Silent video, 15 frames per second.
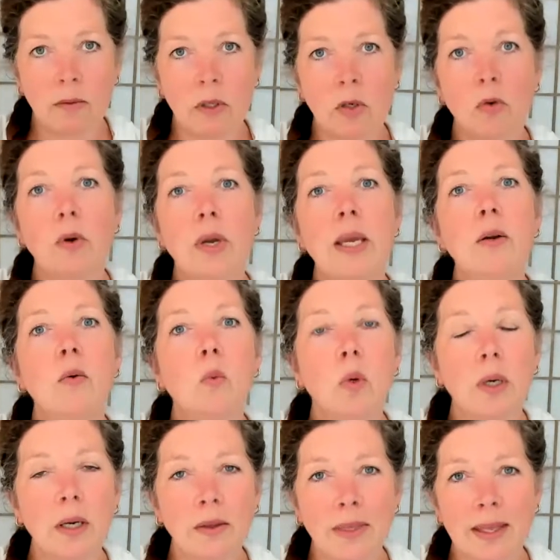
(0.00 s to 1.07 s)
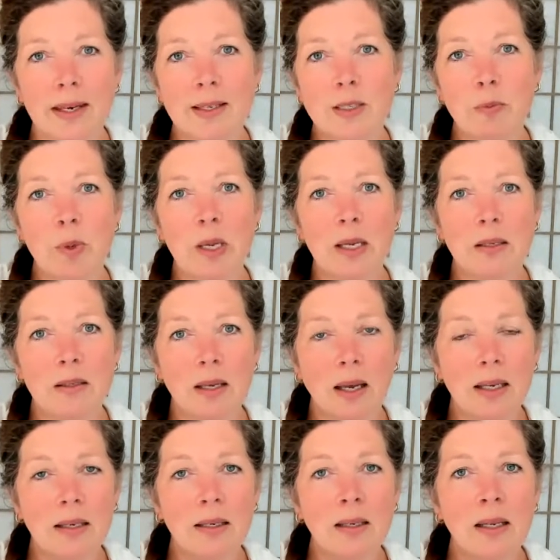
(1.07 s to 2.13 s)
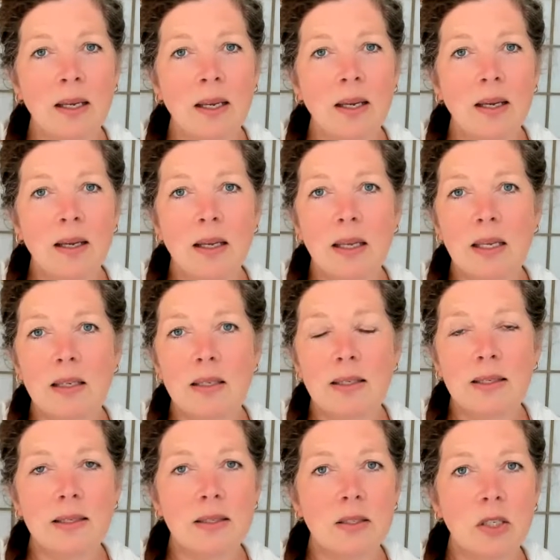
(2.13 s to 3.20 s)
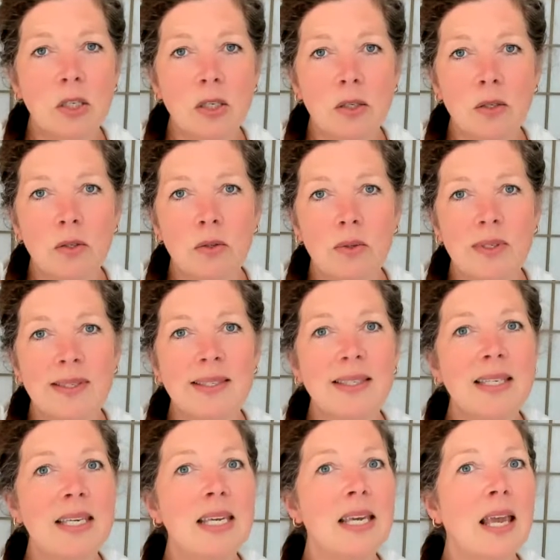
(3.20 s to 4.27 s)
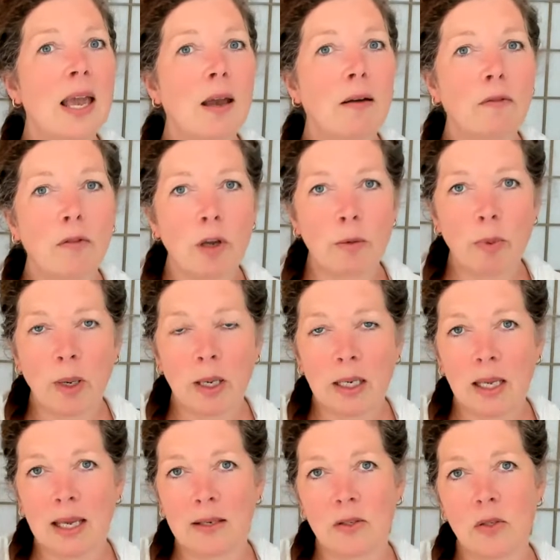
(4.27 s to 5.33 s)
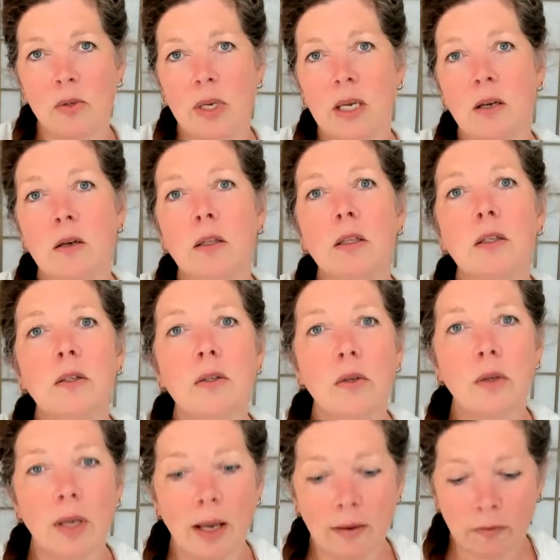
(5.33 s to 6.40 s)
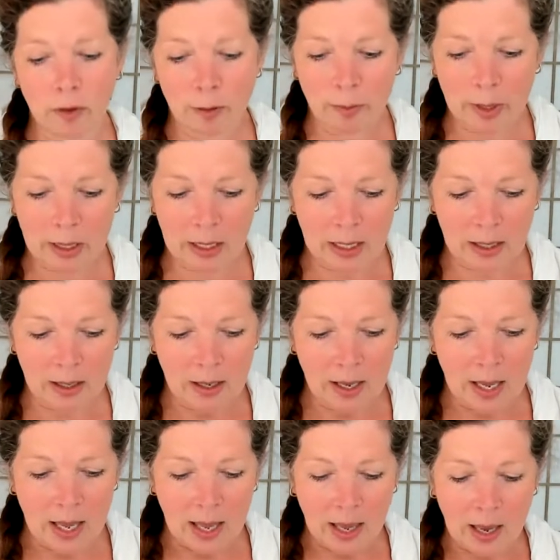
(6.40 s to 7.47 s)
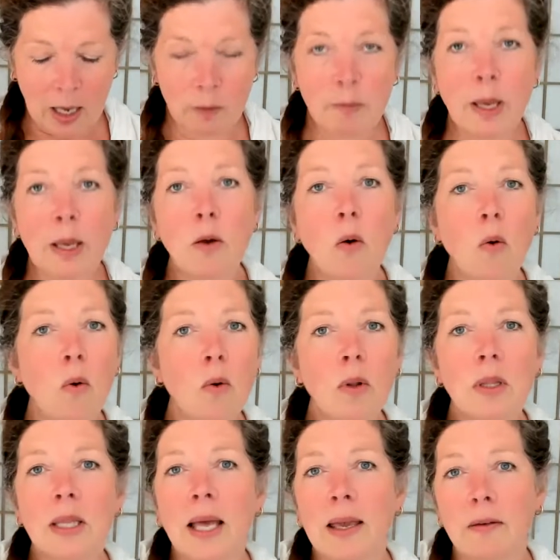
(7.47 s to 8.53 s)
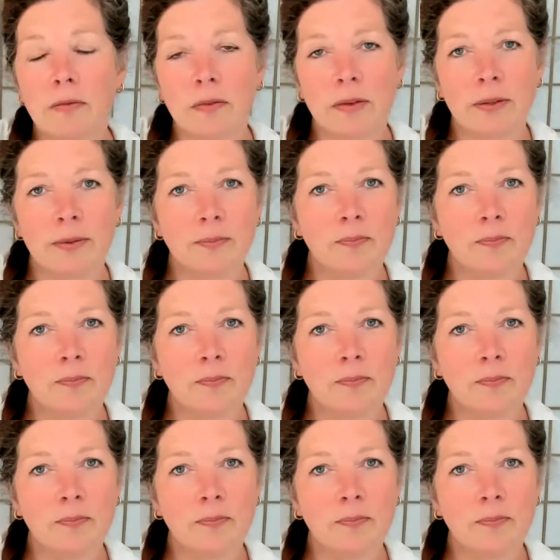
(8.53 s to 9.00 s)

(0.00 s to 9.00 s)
greater work that is being done is to see everybody and to include everybody. And my whole life,